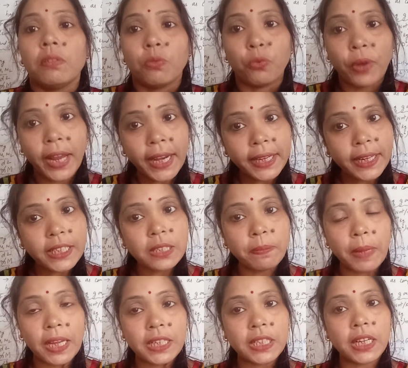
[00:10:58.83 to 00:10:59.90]
Weight is
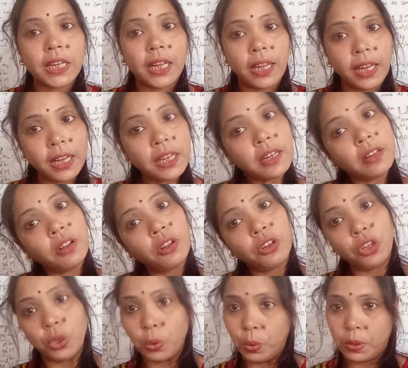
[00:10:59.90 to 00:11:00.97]
measured
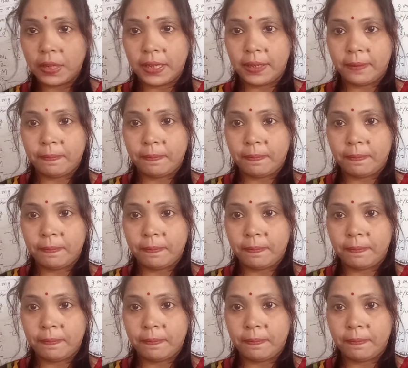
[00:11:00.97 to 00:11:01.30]
in Newton.